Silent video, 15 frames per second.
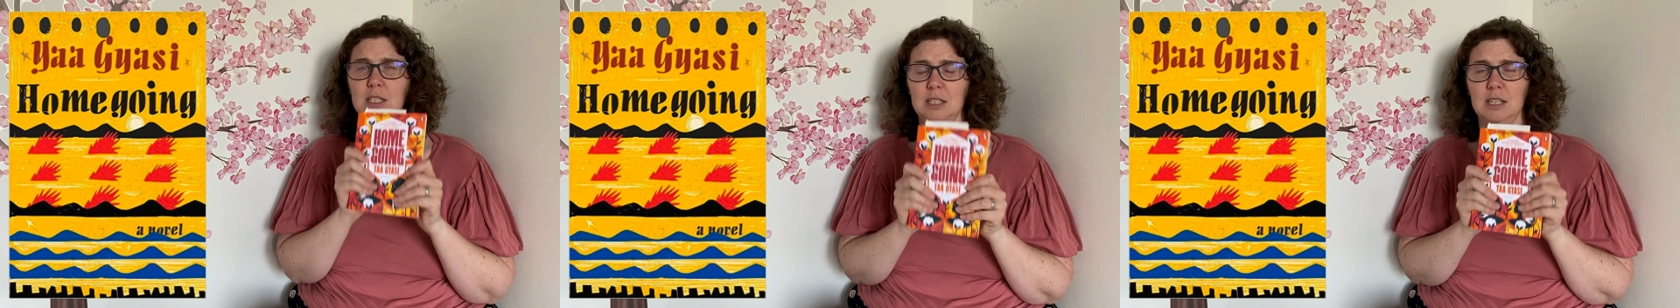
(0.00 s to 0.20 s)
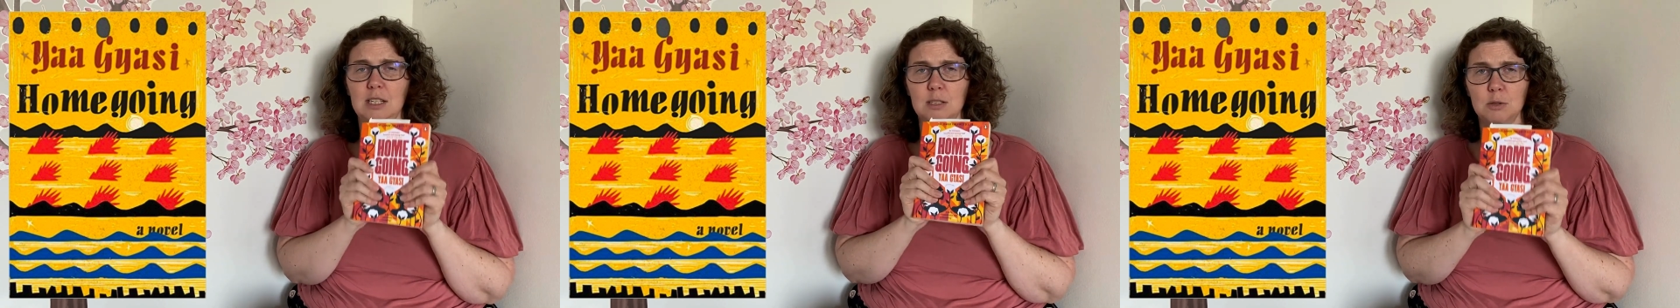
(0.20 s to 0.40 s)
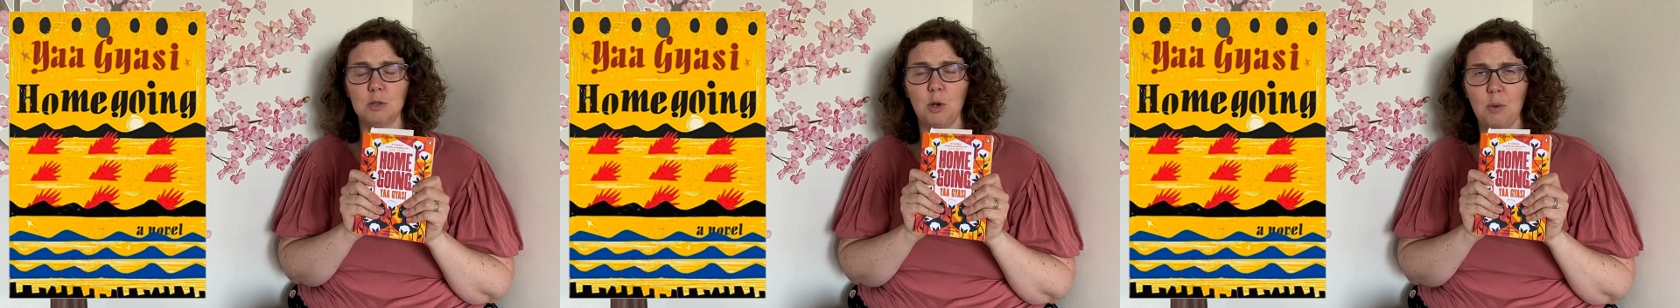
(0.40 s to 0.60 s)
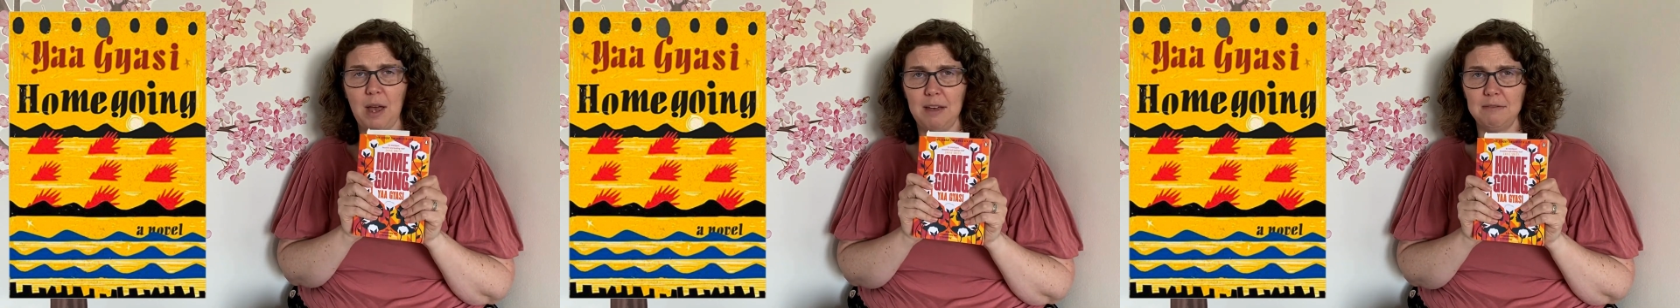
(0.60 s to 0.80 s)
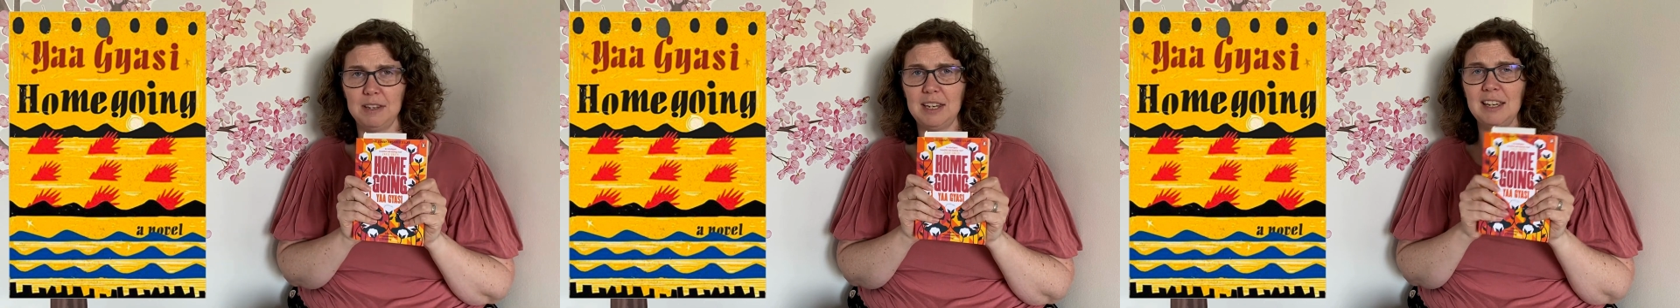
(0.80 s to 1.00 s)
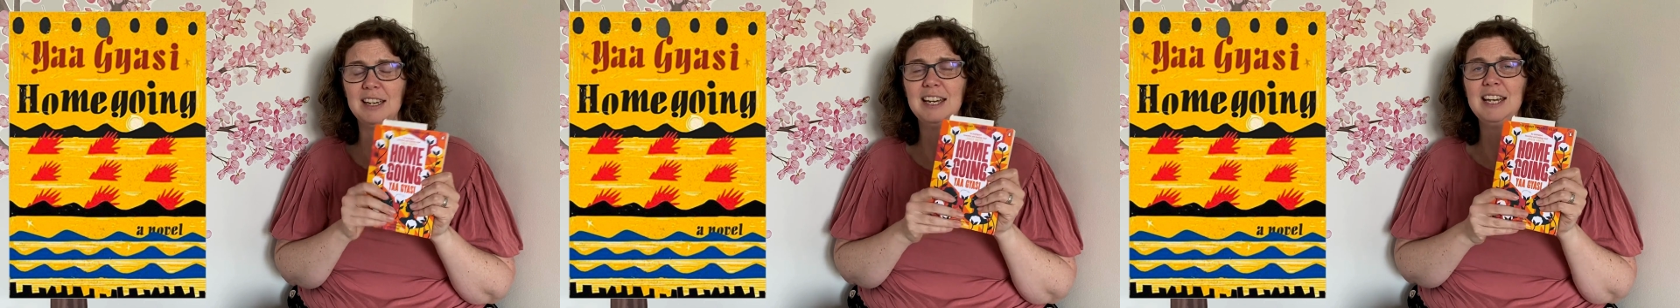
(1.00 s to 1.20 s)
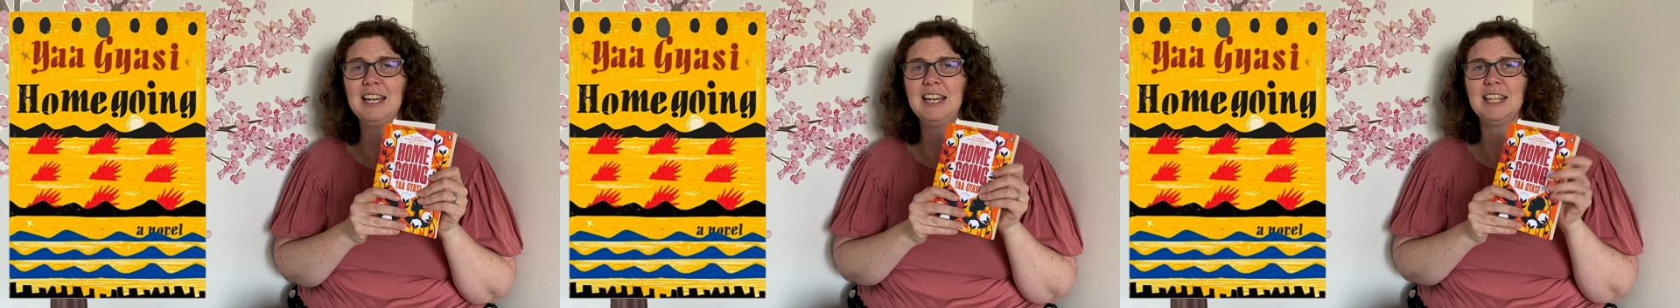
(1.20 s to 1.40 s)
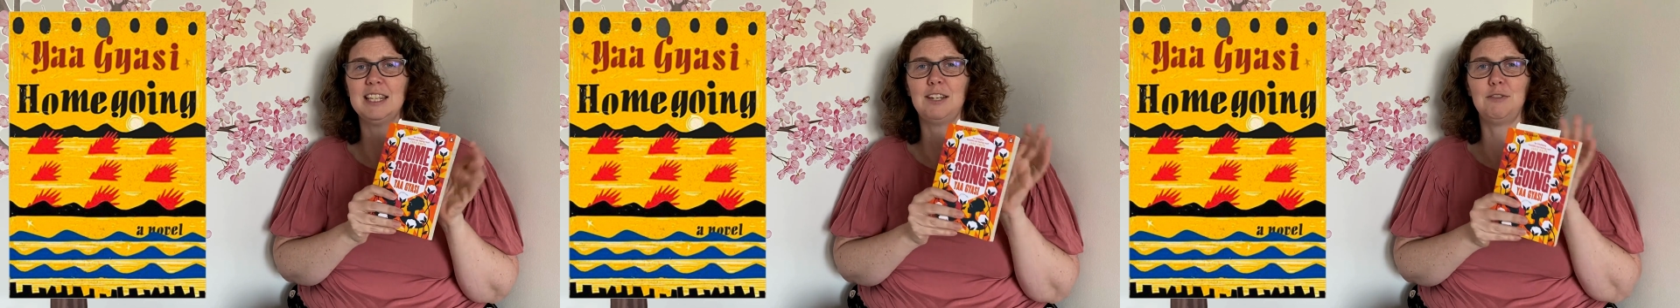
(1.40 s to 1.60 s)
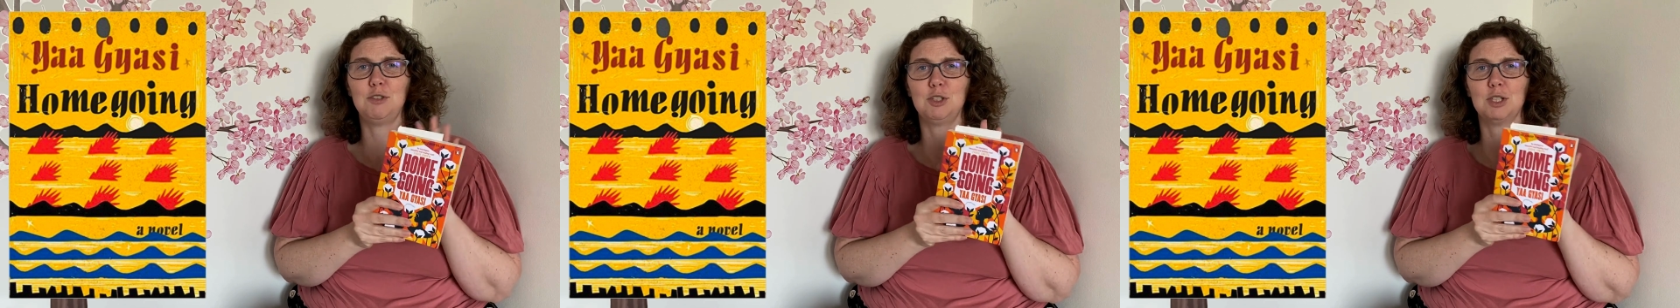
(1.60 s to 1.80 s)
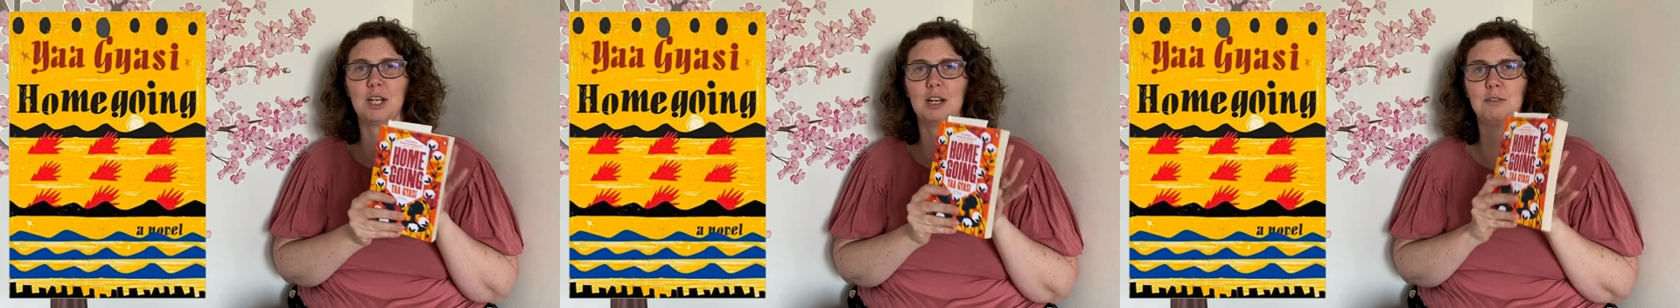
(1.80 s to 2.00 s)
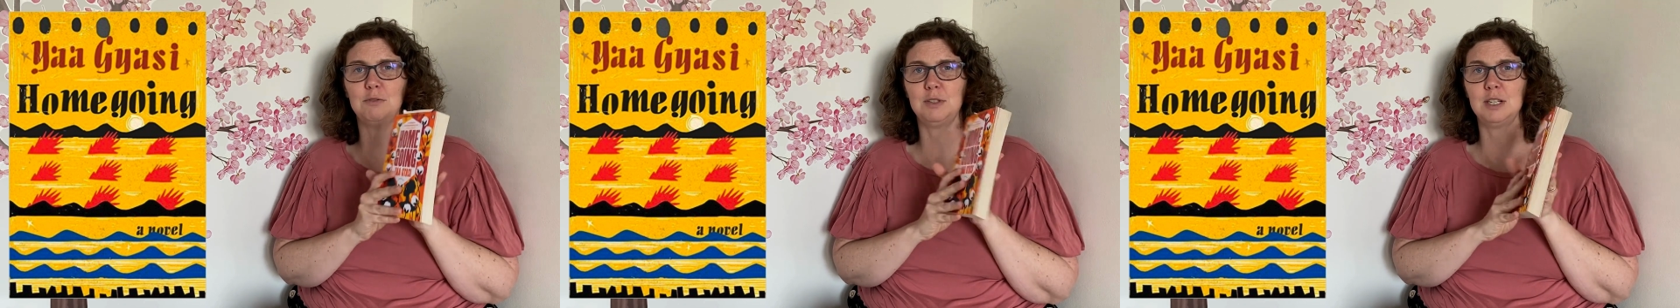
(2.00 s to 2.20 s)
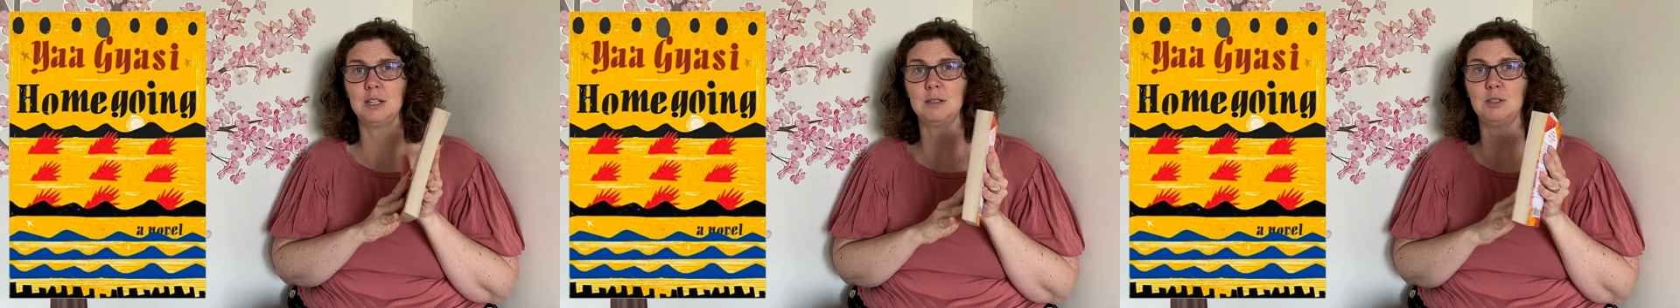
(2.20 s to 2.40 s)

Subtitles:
it's so heavy that if you just kind of read it